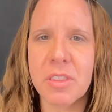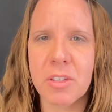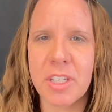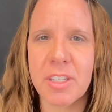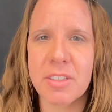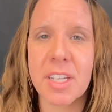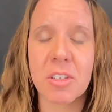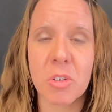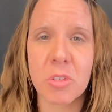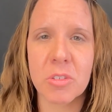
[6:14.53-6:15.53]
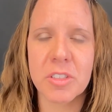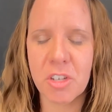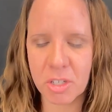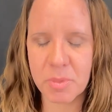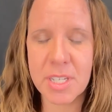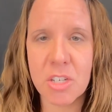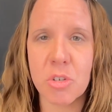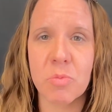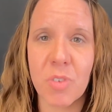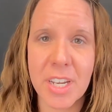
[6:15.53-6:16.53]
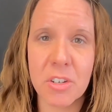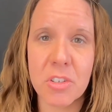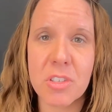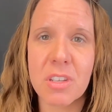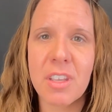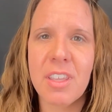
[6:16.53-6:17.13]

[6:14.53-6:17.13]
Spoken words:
the documentation writers.